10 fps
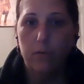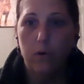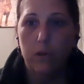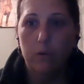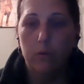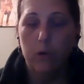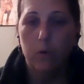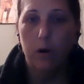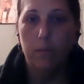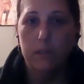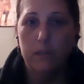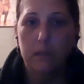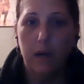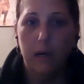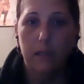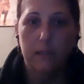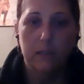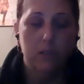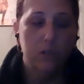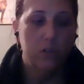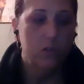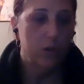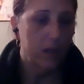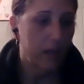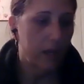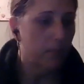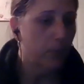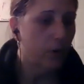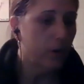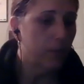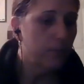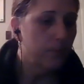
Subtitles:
on the requirements and the guidelines in the student handbook.